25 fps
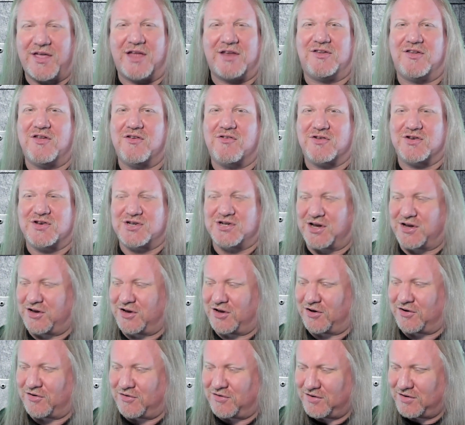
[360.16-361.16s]
that
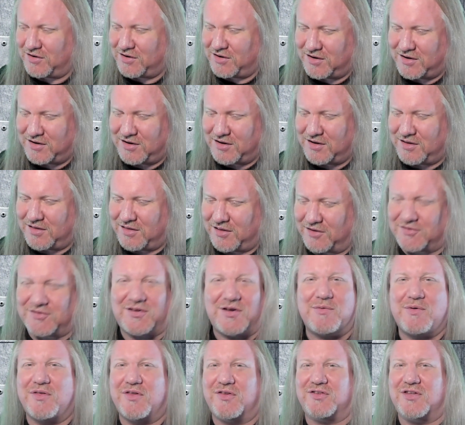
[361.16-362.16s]
decrescendo. Let's
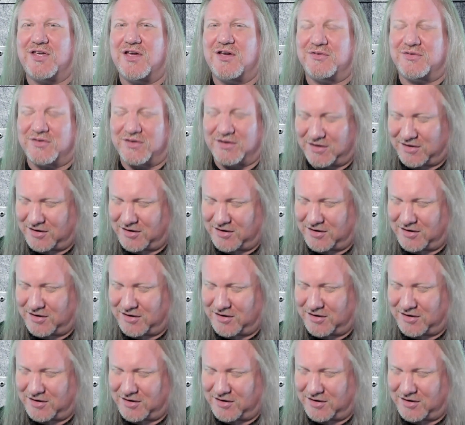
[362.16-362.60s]
see where this goes.